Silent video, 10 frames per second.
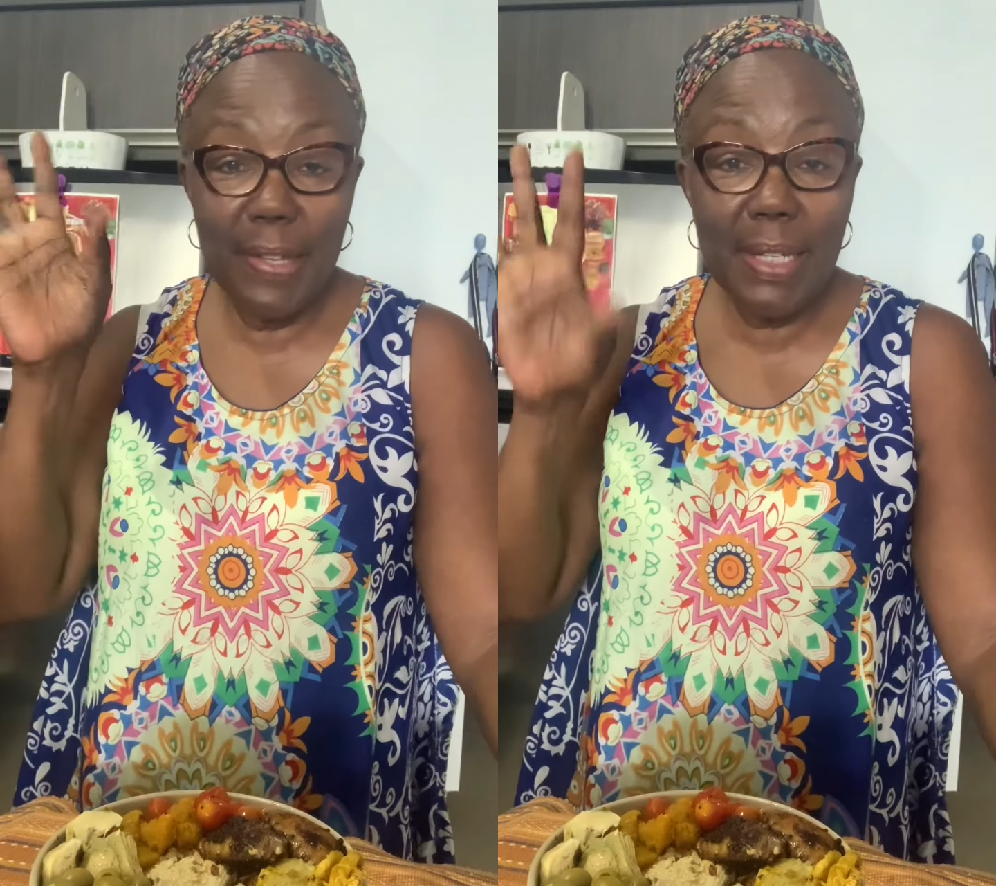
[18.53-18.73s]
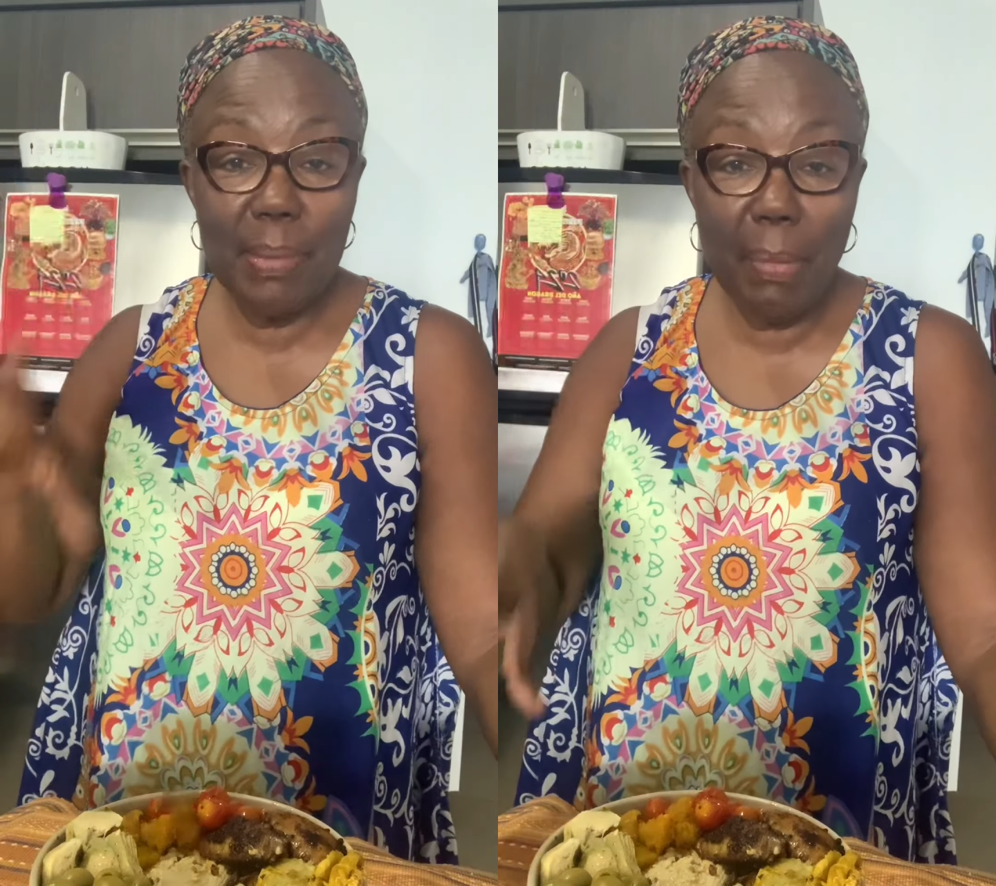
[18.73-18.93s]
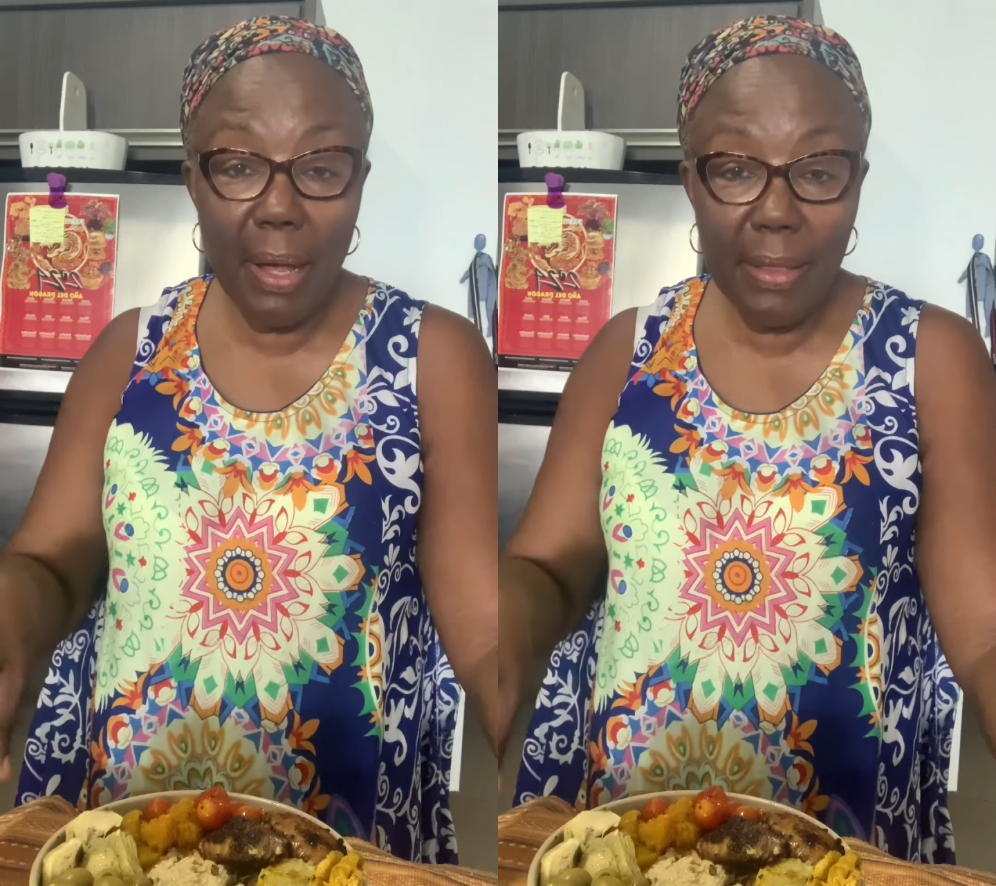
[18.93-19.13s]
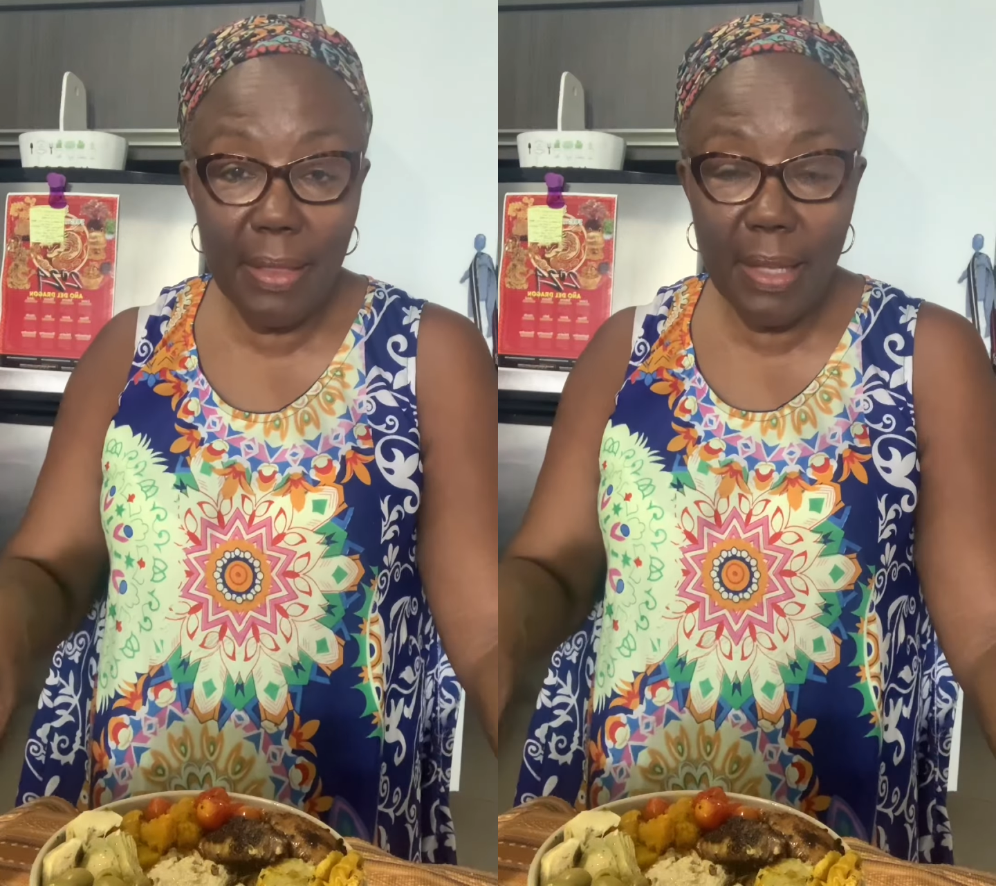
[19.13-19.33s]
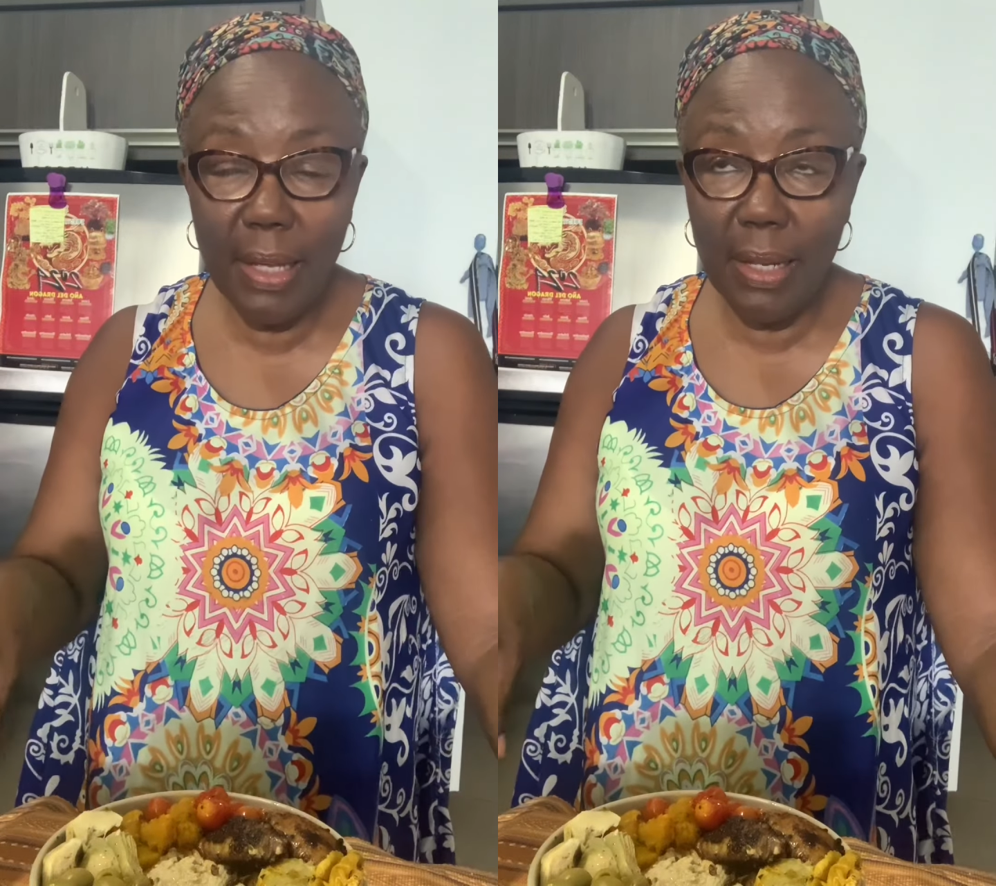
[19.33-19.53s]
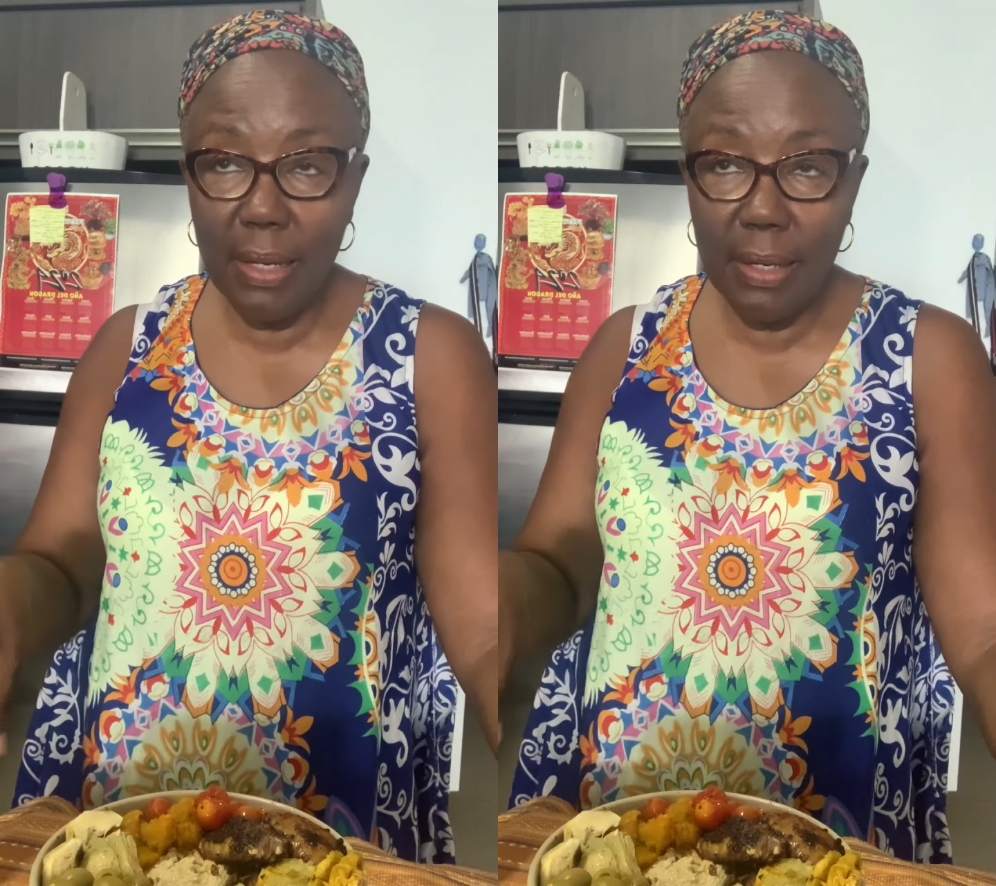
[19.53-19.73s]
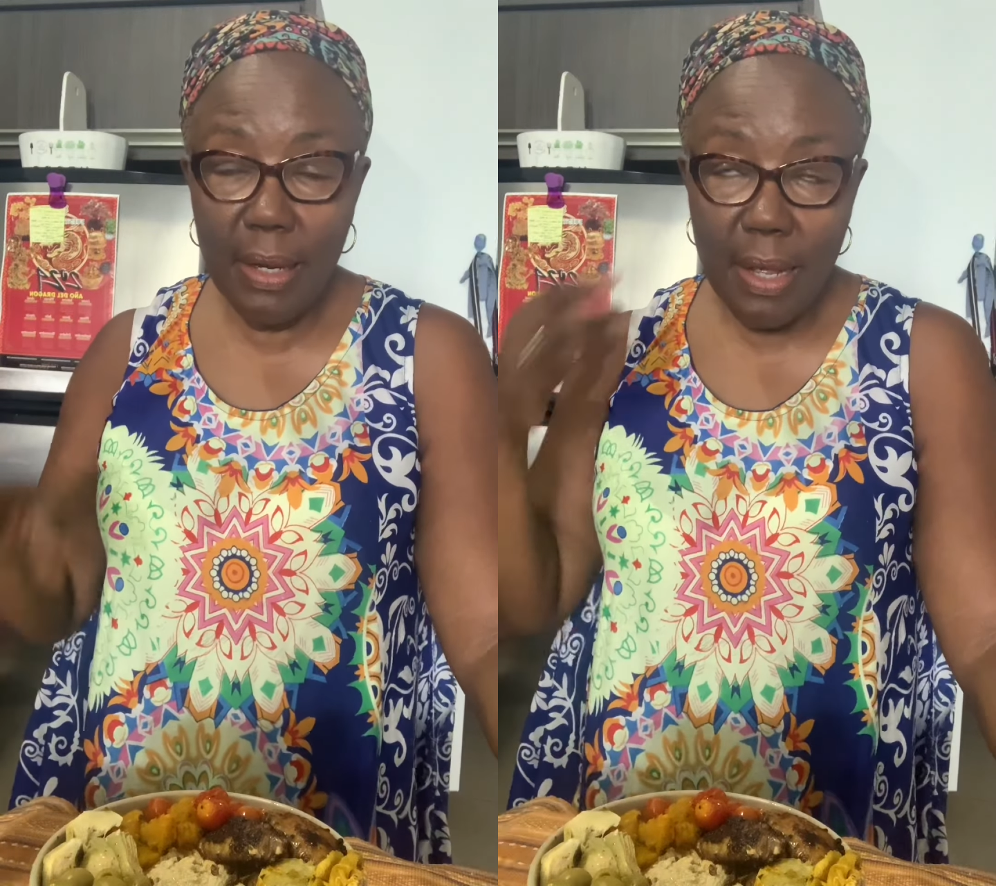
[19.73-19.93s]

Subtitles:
This month in